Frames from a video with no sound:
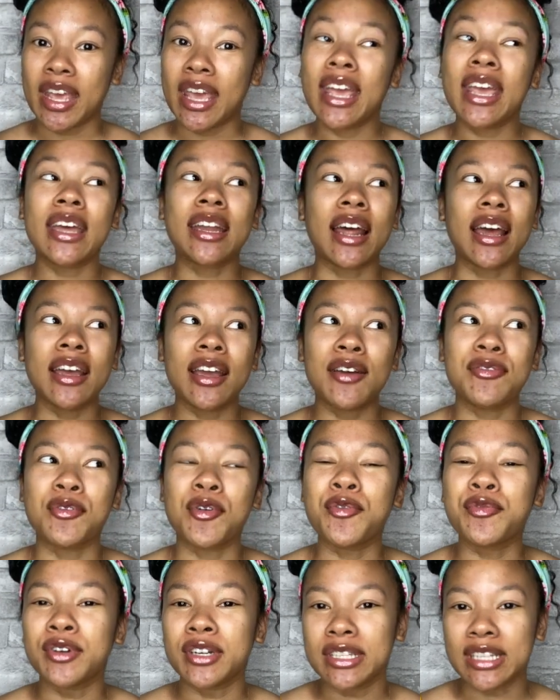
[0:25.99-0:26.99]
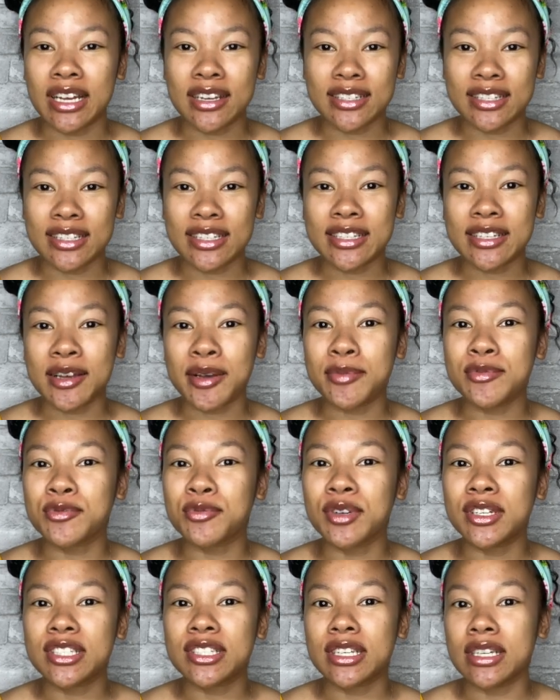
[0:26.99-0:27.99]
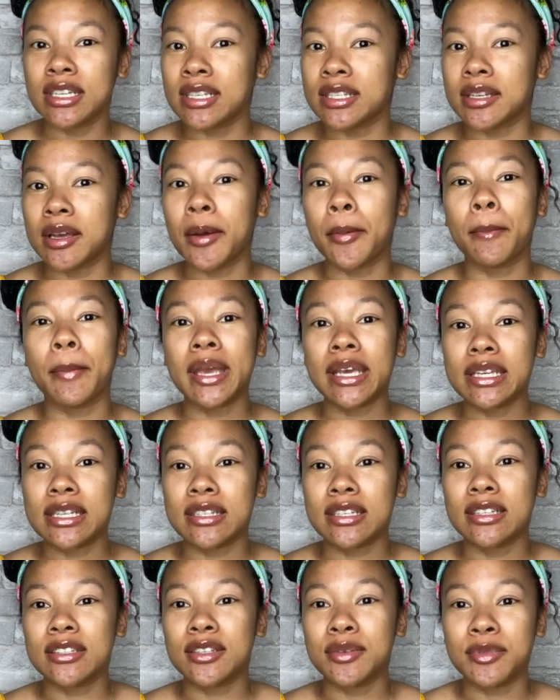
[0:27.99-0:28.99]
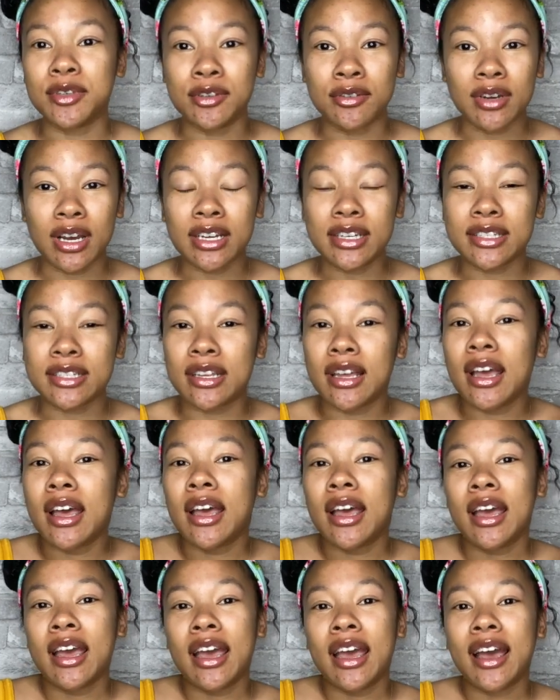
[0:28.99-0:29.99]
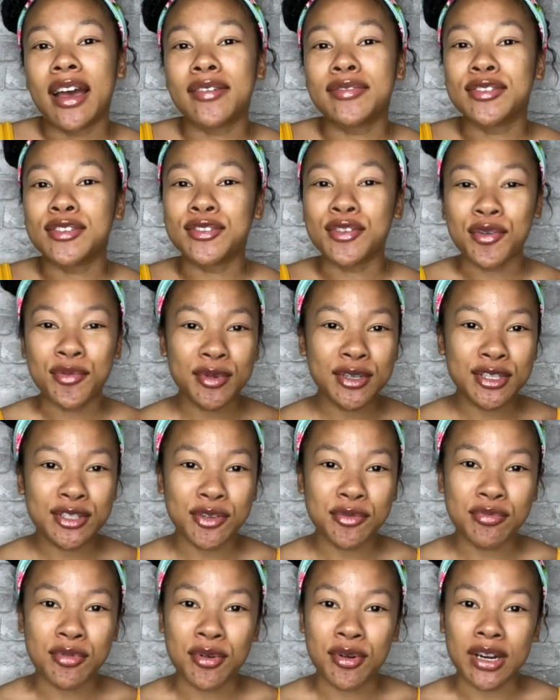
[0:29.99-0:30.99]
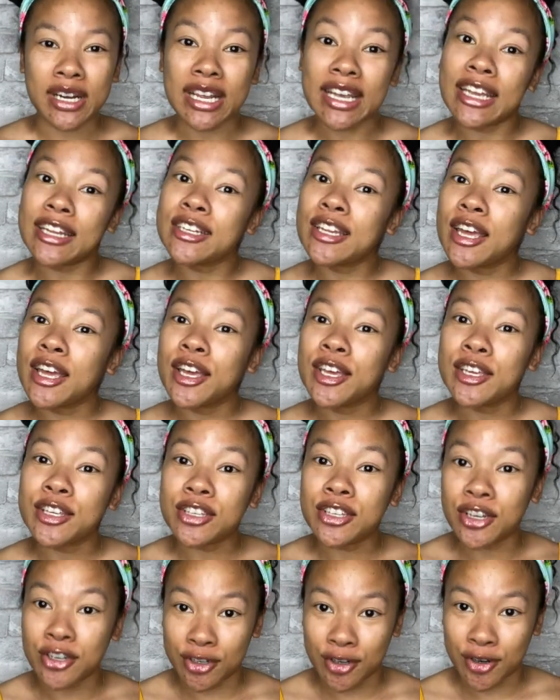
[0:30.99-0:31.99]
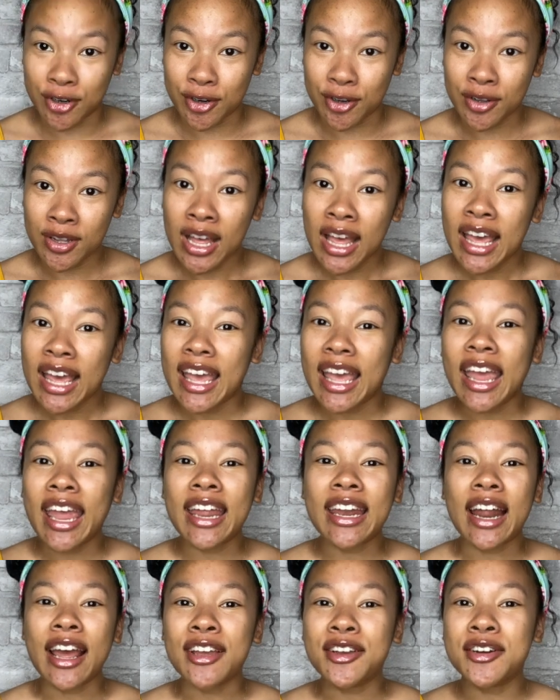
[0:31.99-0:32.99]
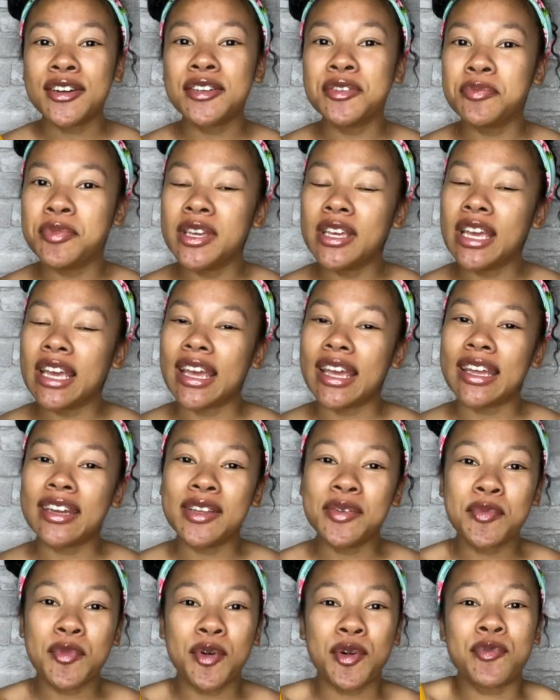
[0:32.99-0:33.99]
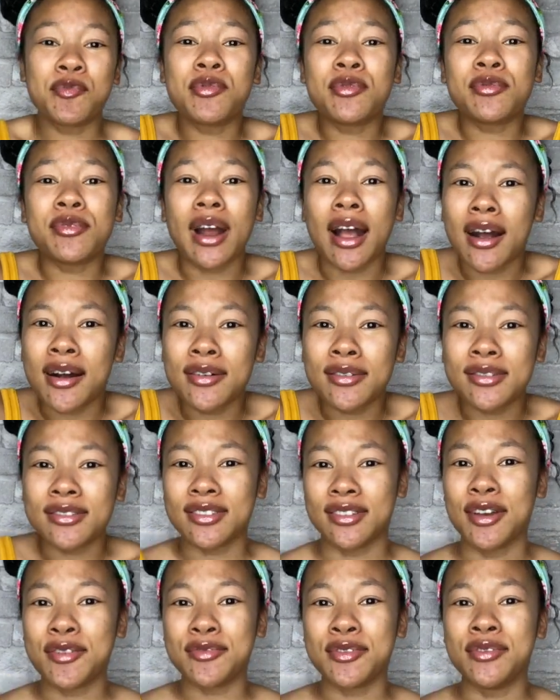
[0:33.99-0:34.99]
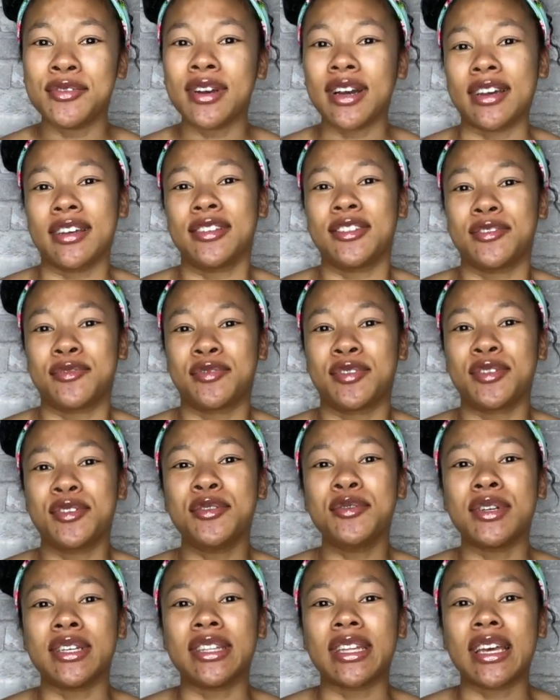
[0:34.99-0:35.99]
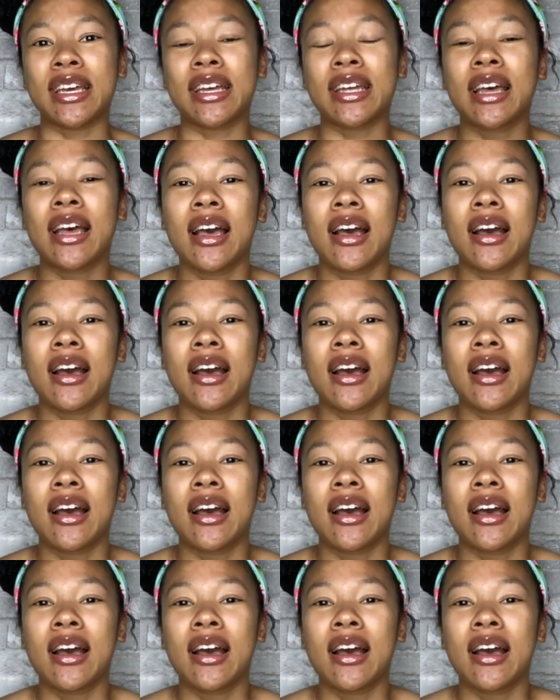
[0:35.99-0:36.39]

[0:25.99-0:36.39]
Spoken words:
And I have over 1,000 subs, which is amazing to me. You guys have so much support in your girl, and I couldn't be any more proud of you guys for doing that.